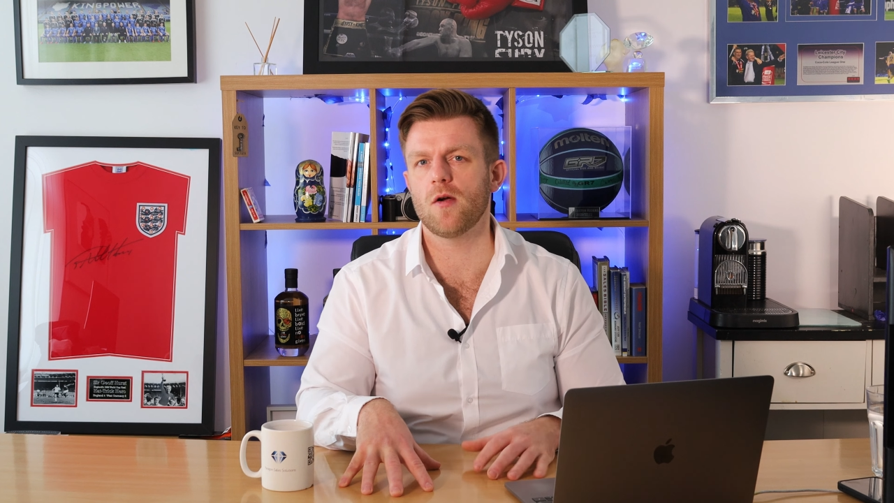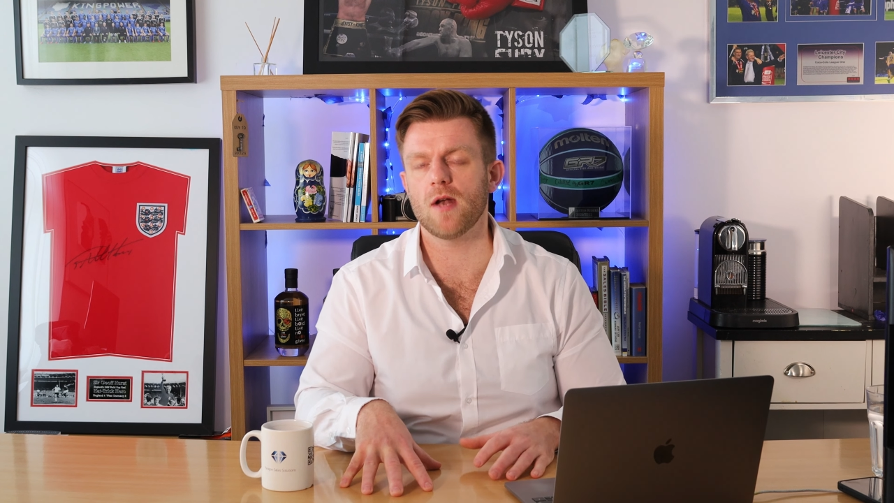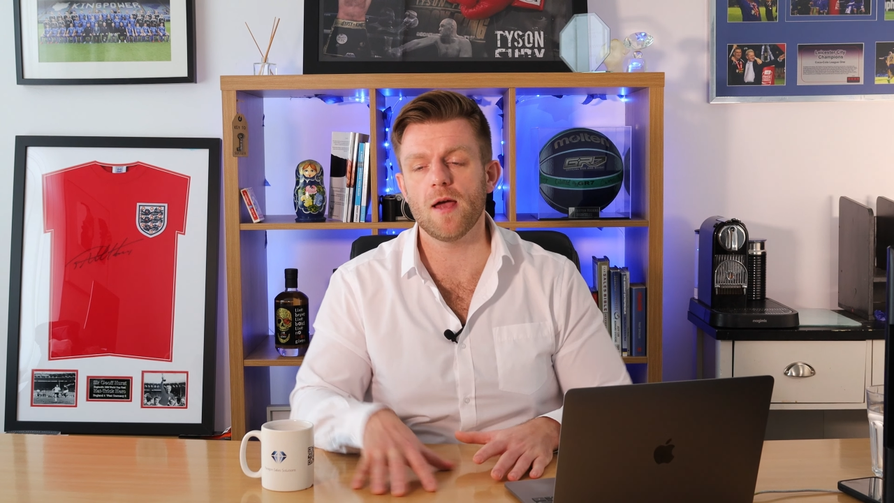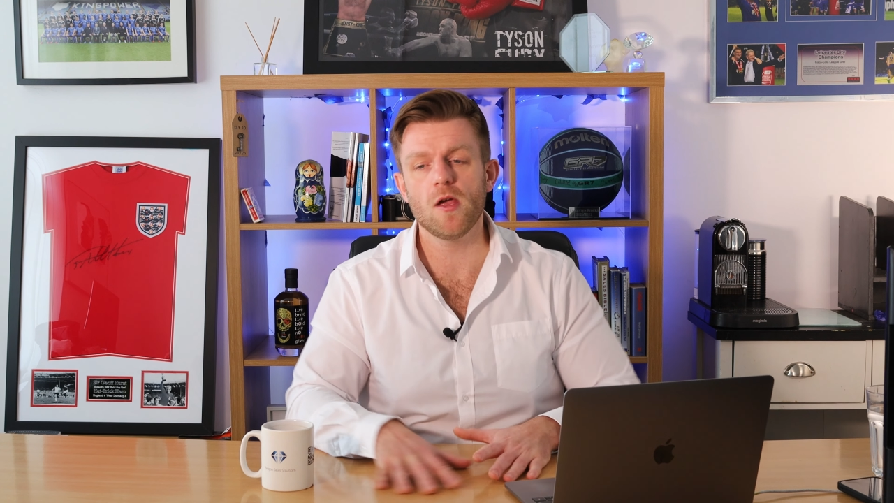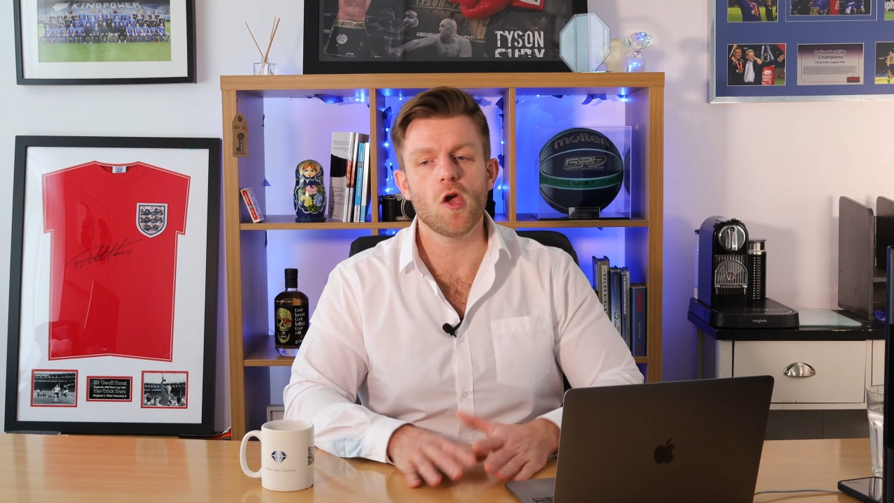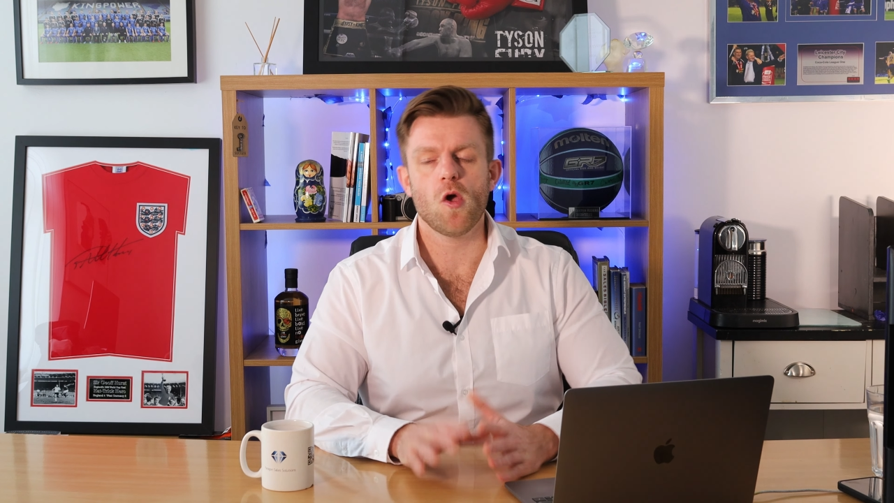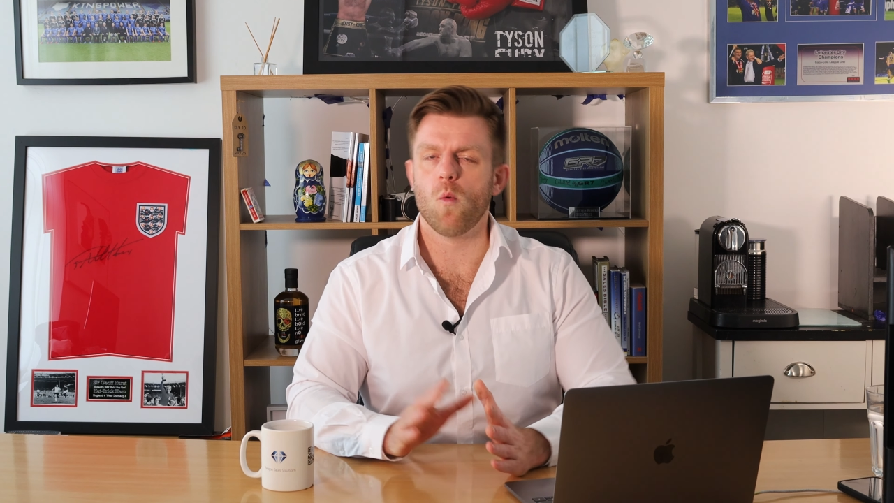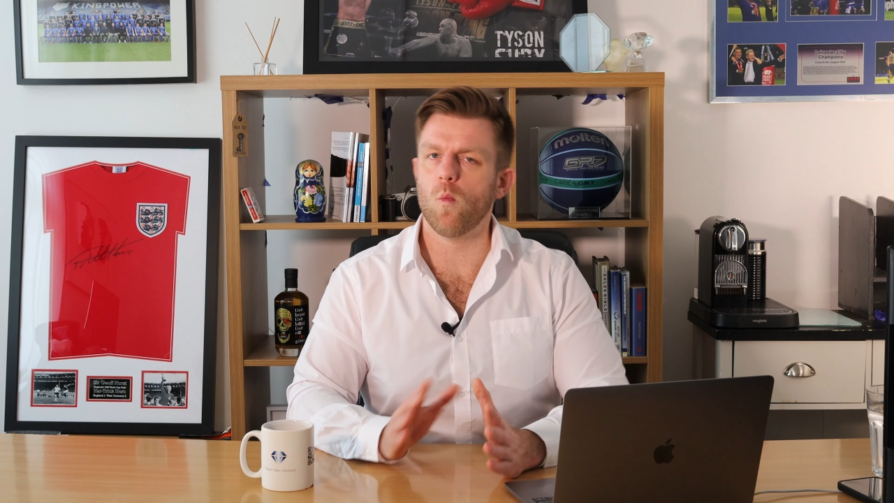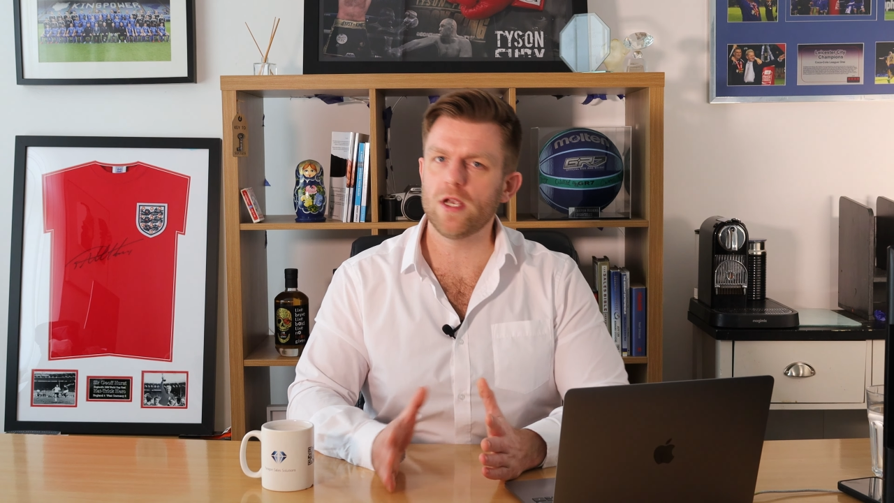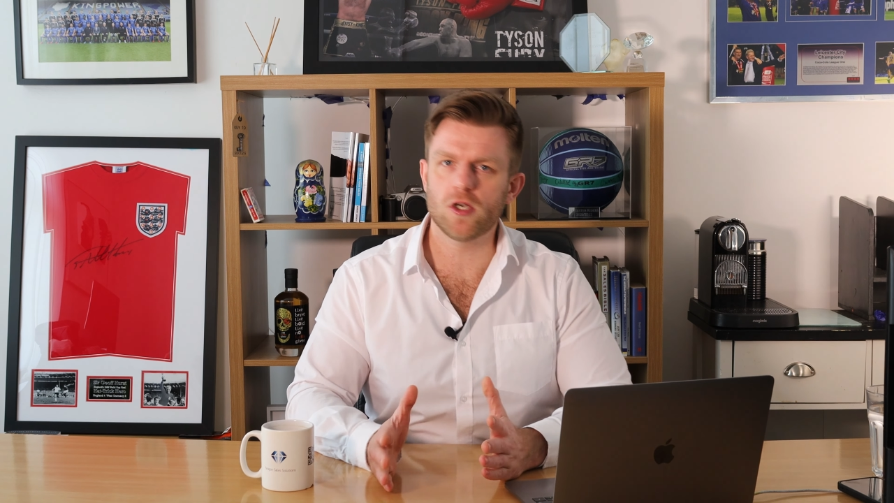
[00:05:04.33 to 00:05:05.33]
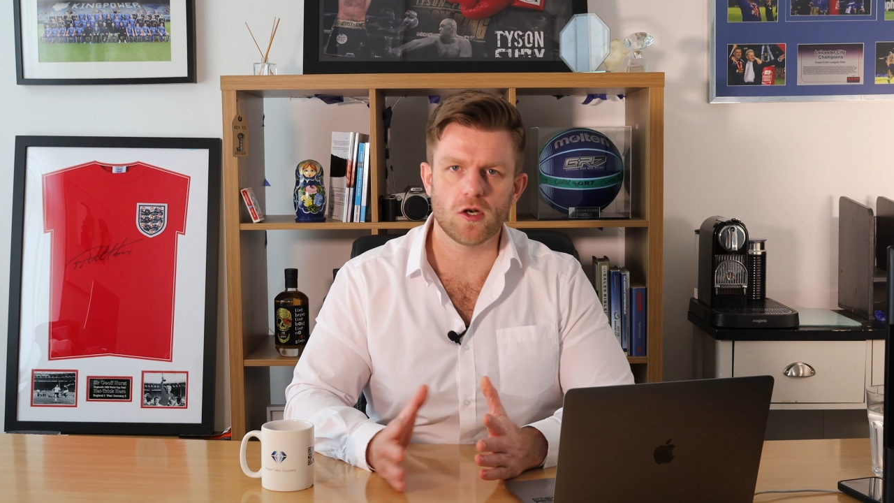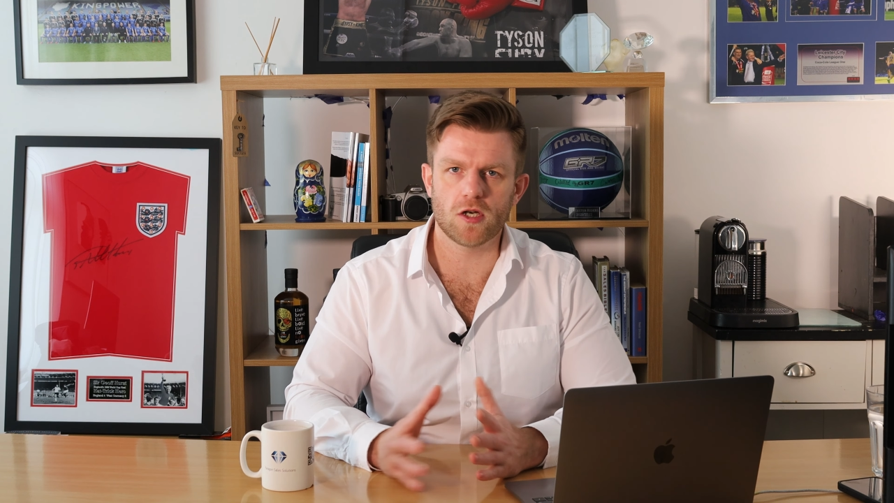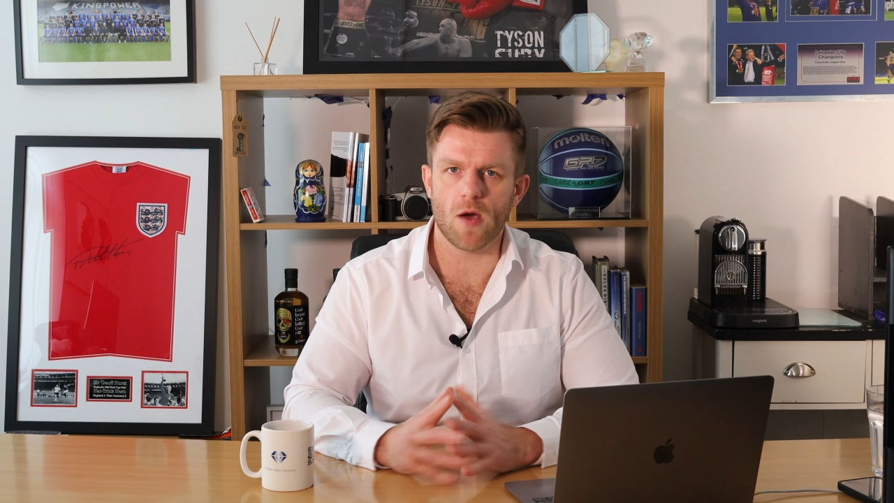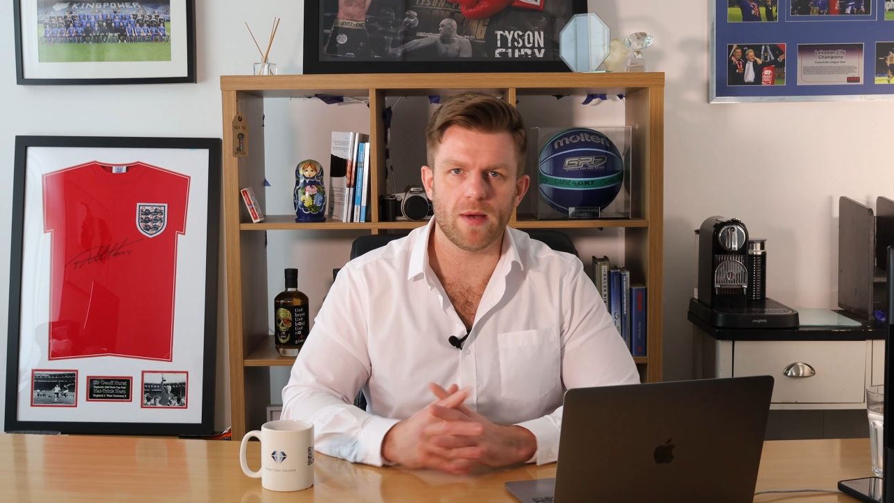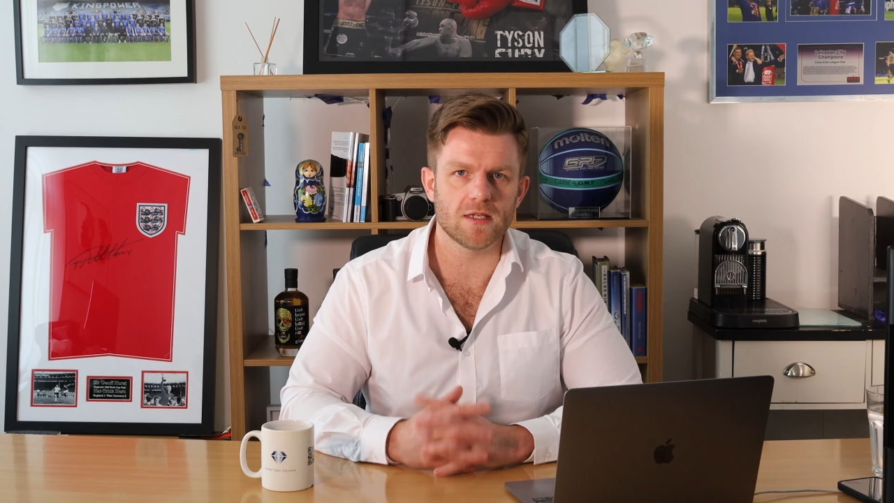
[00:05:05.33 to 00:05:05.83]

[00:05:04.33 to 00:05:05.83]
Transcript: owner. We could go